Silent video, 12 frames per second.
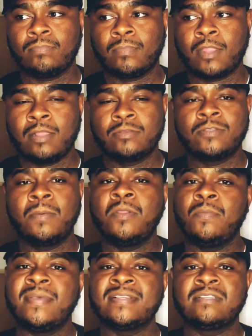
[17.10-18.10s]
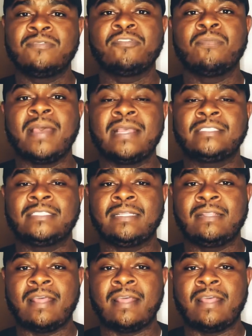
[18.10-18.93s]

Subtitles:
some of the misinformation